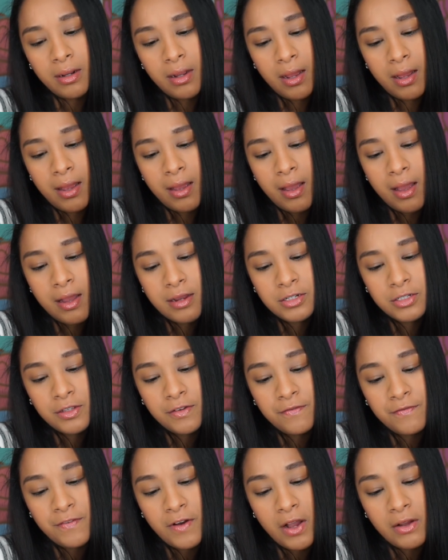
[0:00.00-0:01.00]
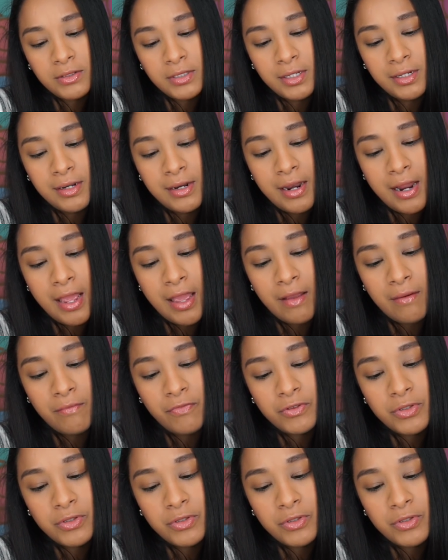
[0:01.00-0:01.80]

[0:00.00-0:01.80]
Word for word: I actually found a name.